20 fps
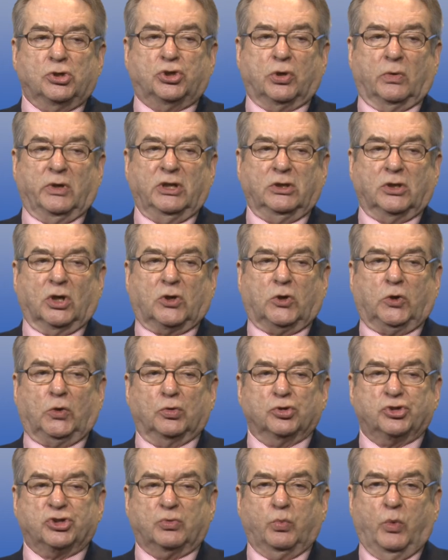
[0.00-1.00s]
During the
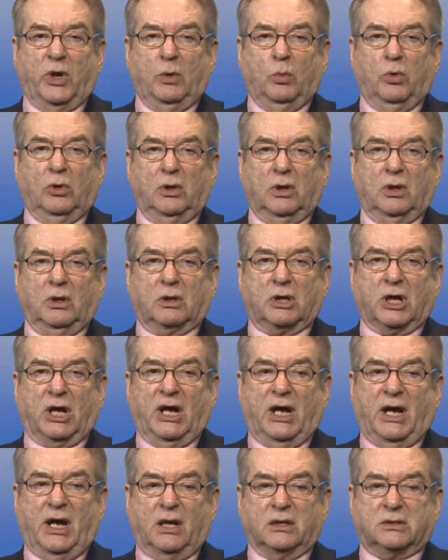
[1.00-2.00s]
course, we will look
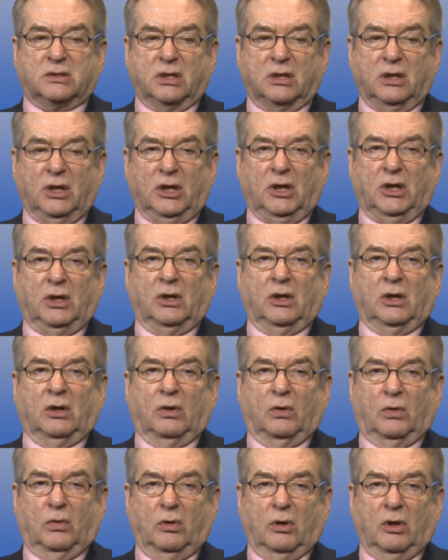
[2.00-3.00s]
at
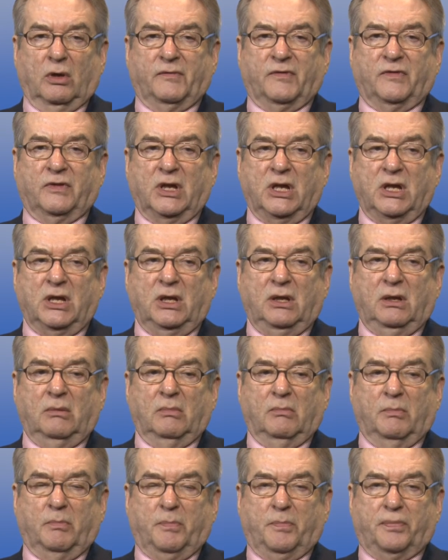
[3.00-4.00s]
all of the
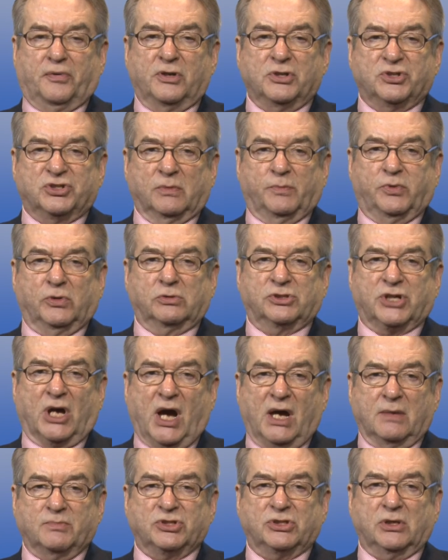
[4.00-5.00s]
principal
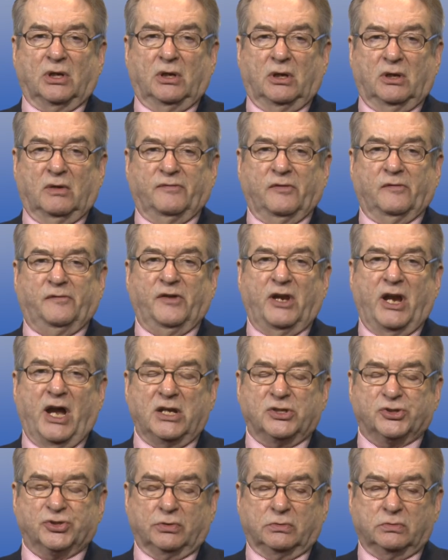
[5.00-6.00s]
types of
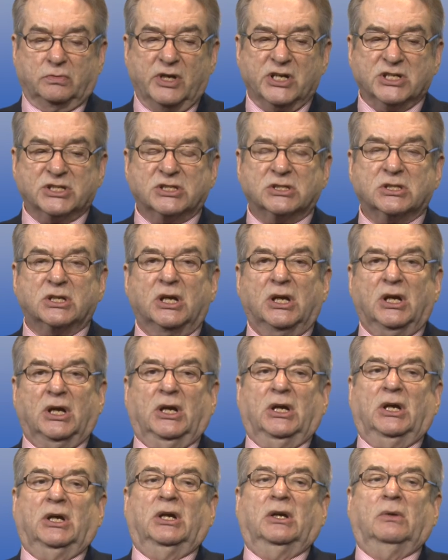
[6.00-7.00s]
financial risk,
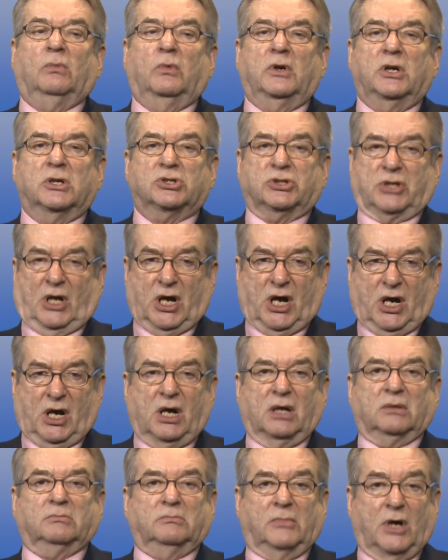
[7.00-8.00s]
which
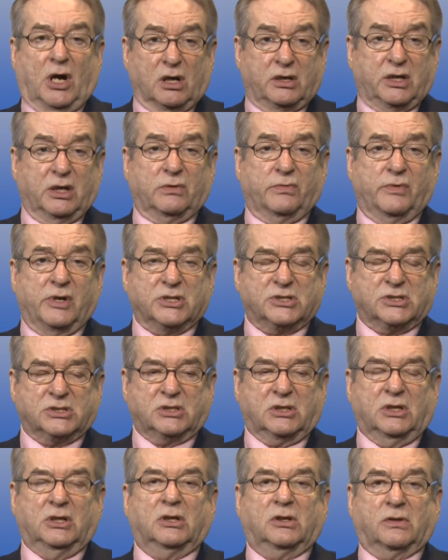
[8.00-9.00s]
are market
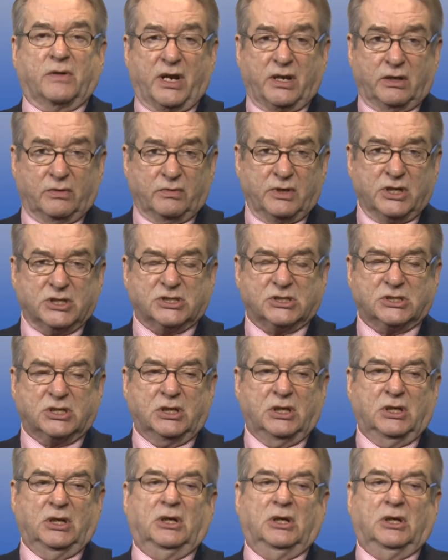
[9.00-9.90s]
risk, credit risk,